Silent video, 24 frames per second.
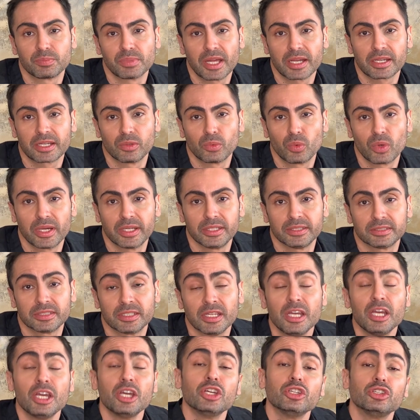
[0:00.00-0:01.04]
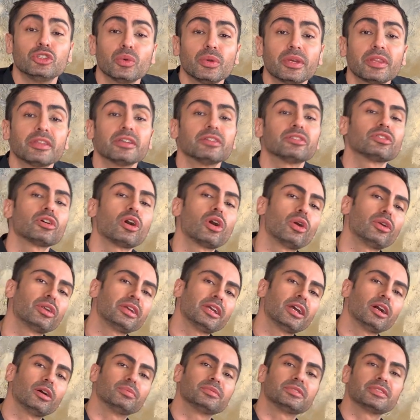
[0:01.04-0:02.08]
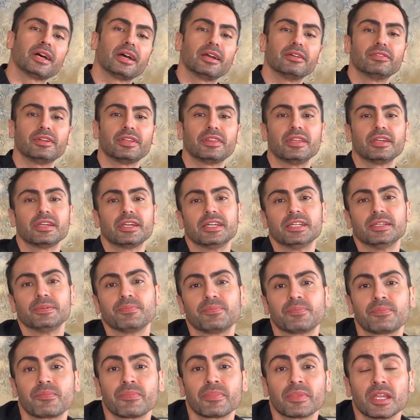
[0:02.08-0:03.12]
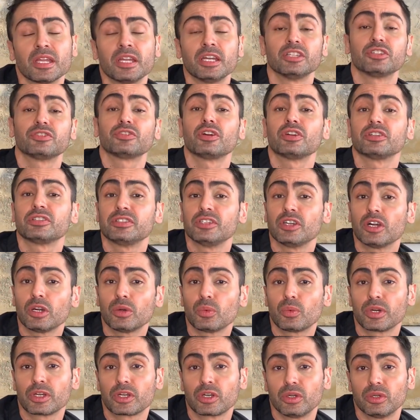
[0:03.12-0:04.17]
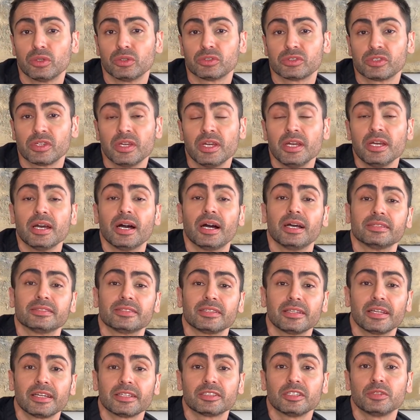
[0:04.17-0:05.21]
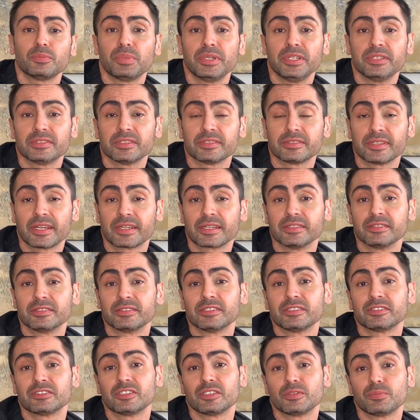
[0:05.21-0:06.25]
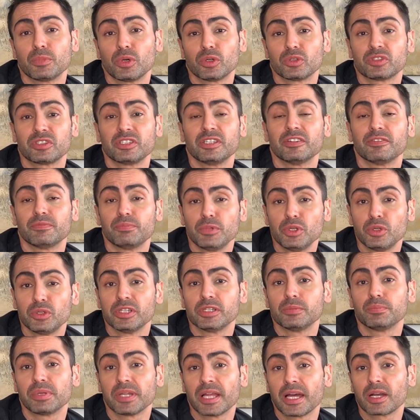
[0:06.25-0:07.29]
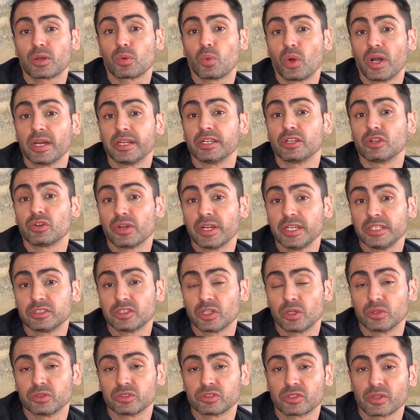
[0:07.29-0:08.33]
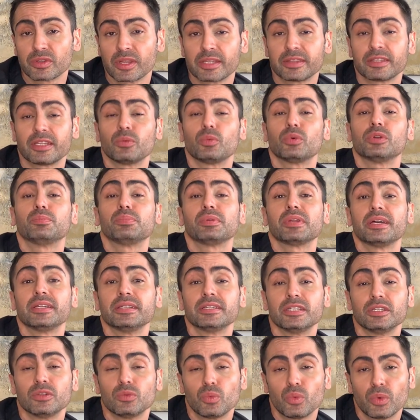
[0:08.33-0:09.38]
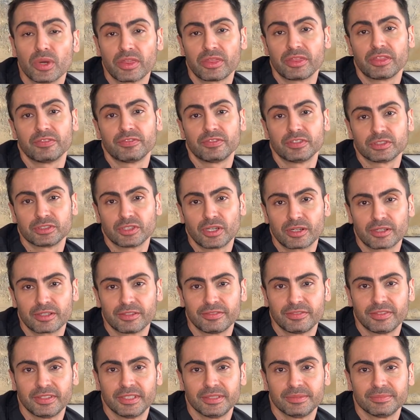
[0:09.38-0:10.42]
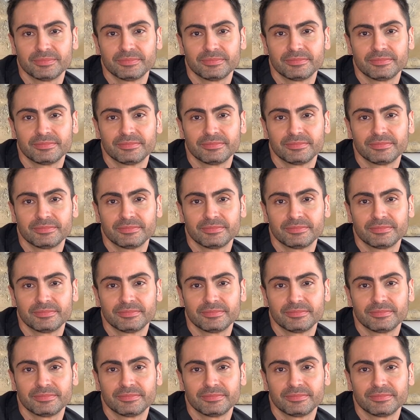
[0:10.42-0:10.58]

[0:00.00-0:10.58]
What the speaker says: black and white. Doing this already helped tie everything in. As far as the artwork goes, I selected pieces that consisted mostly of muted black, white, and gray tones so that they would blend in with the photography.